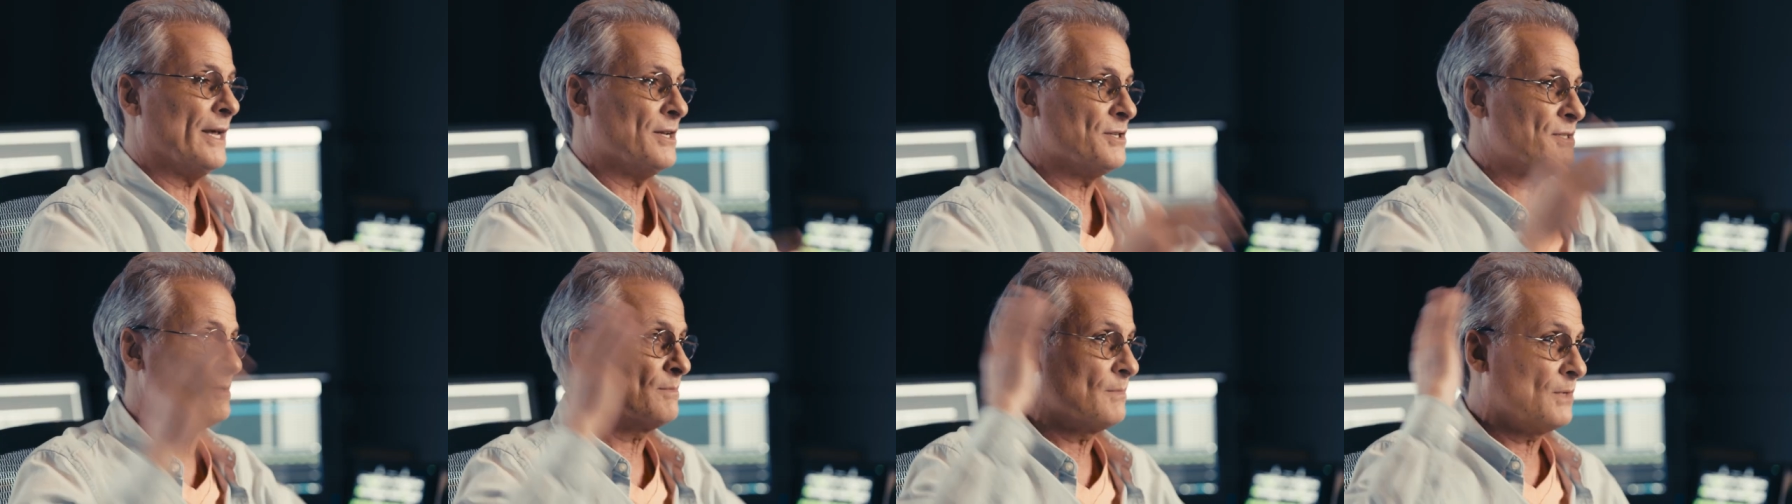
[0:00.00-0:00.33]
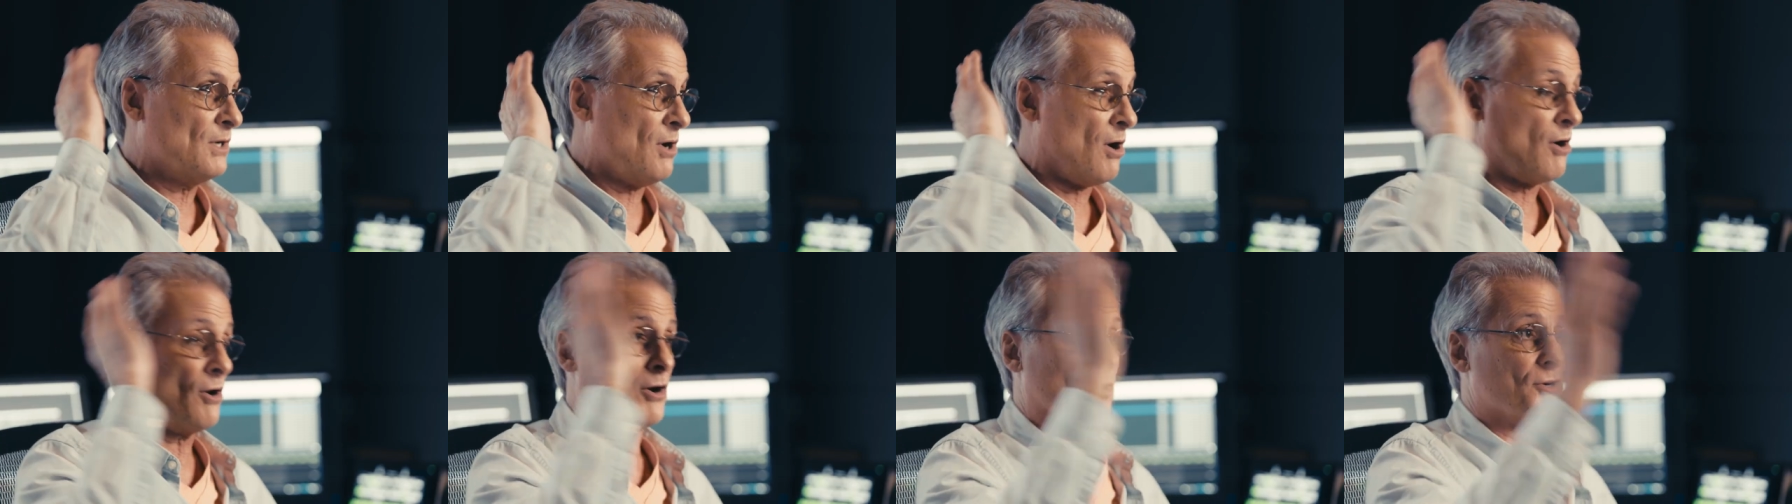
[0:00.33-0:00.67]
as
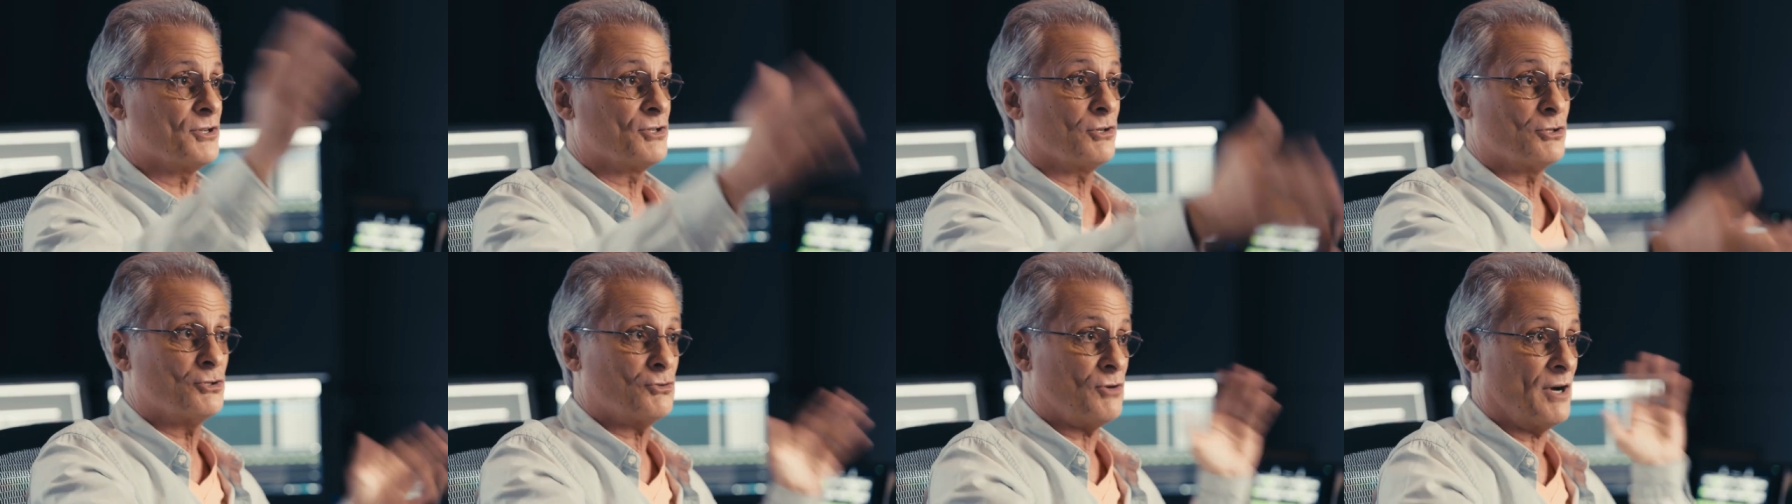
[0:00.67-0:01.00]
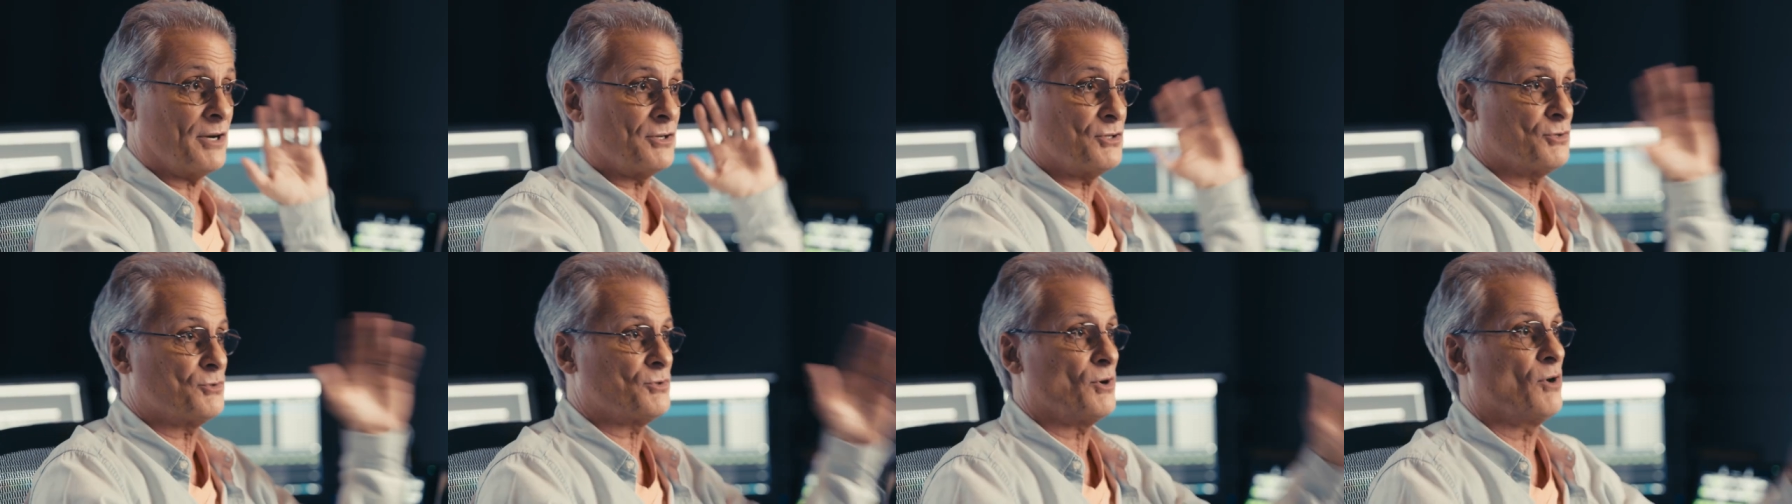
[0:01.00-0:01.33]
cars or
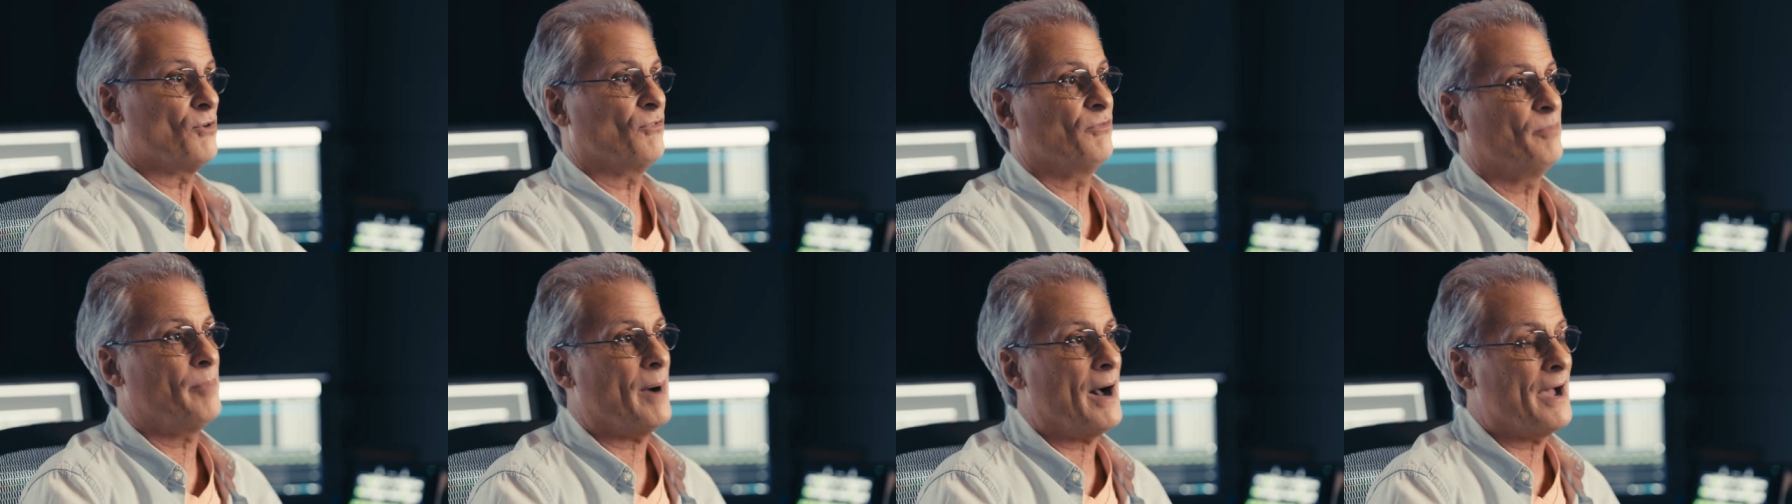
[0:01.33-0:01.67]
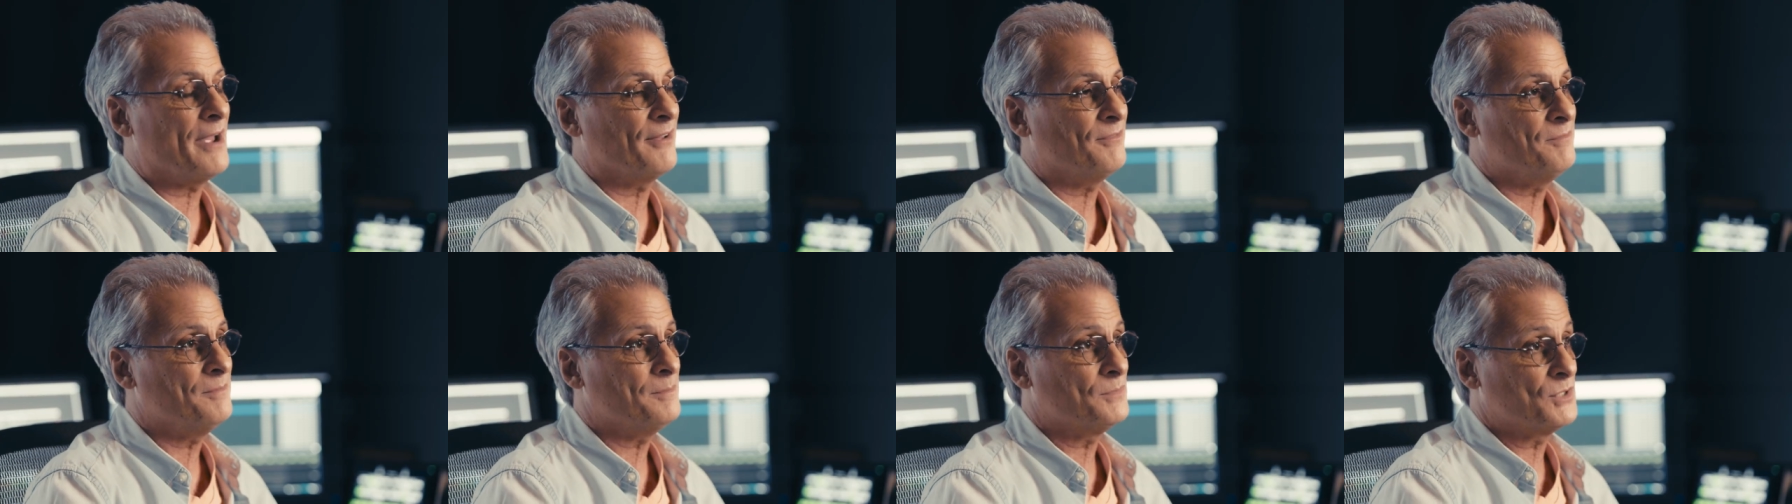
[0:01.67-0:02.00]
trucks drove
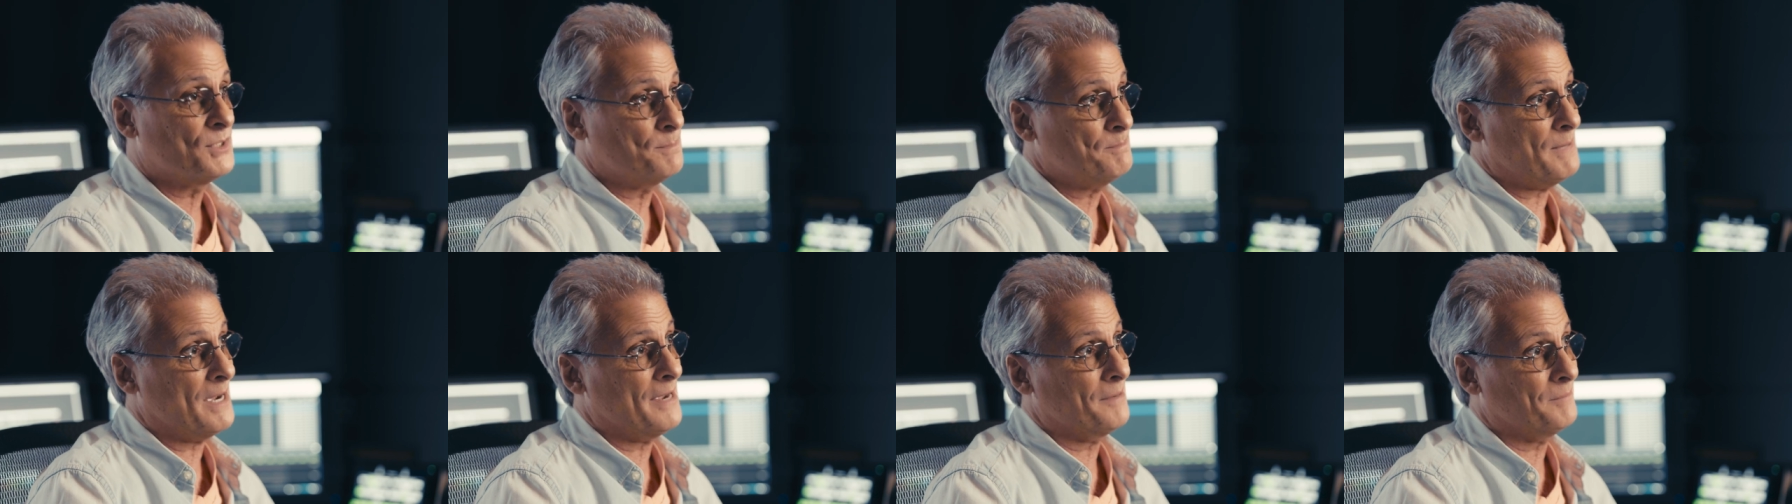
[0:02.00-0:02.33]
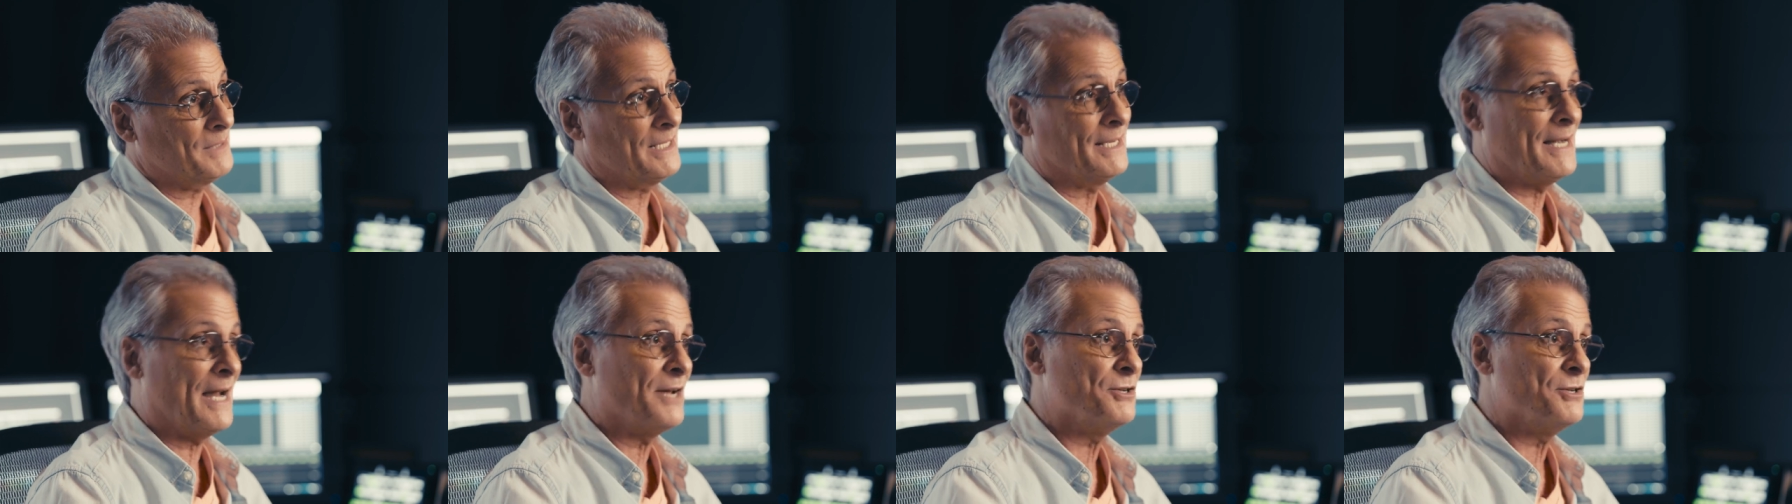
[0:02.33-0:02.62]
by, by me.